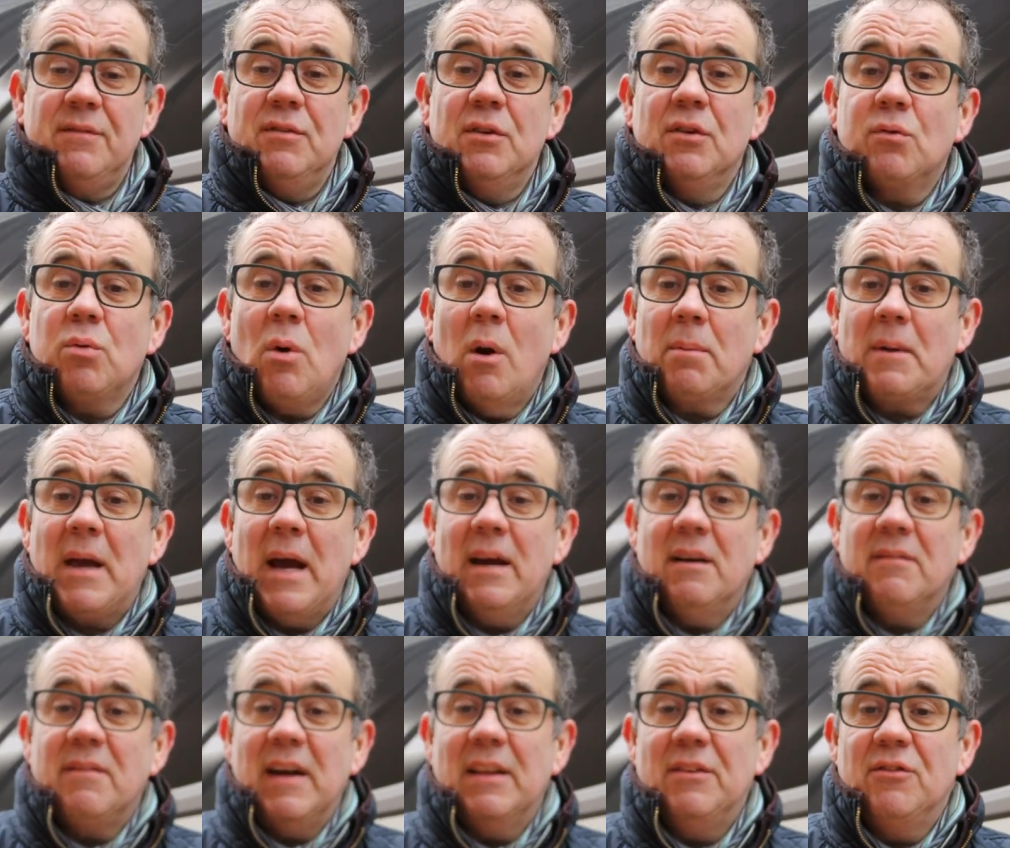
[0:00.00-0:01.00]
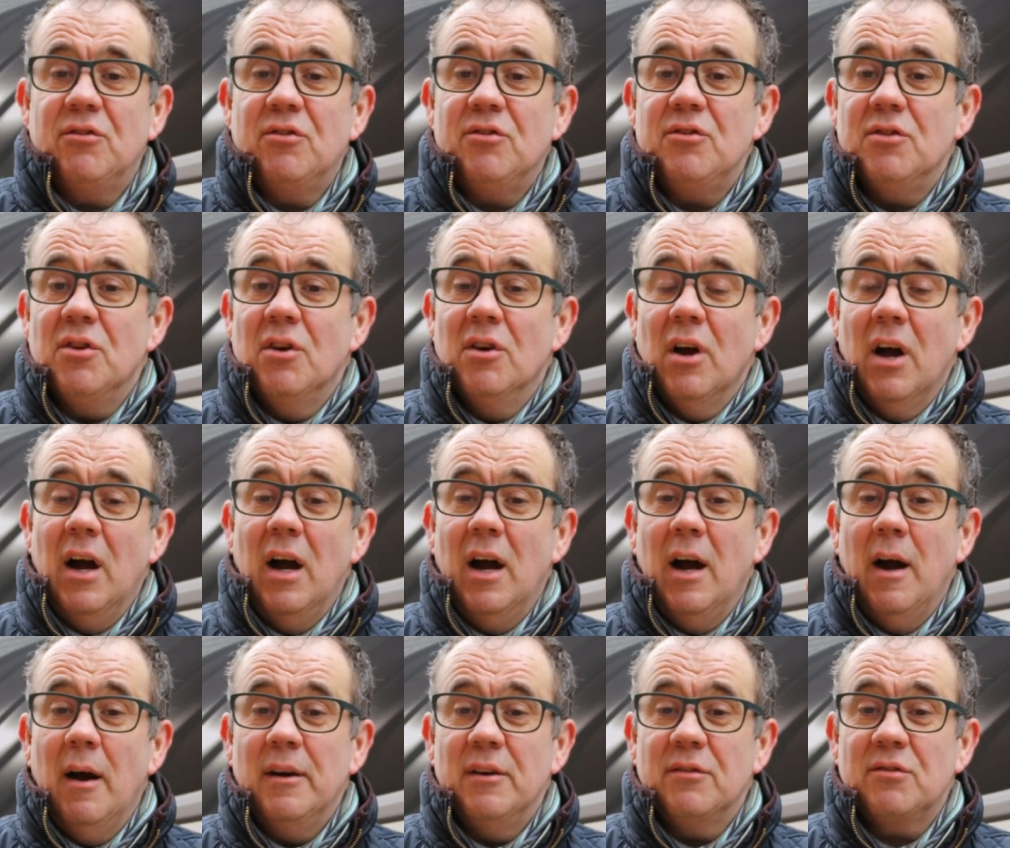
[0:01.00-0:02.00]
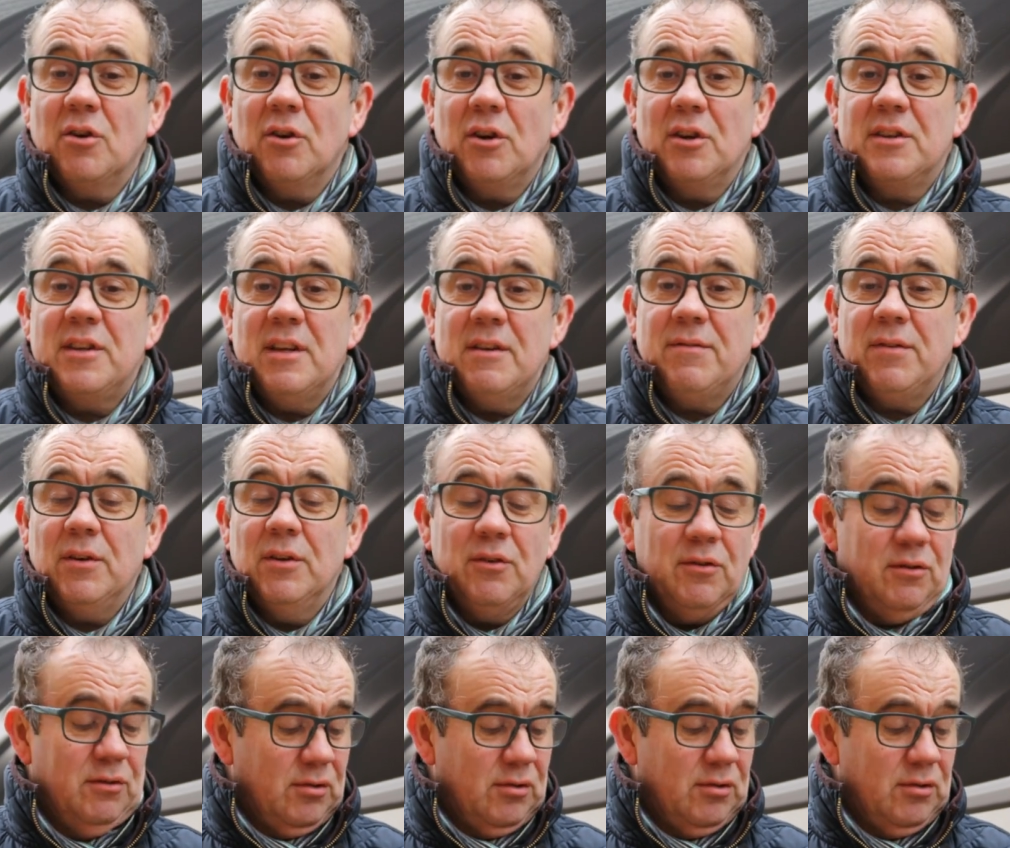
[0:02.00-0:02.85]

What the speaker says: if you swap caravans and it's got a different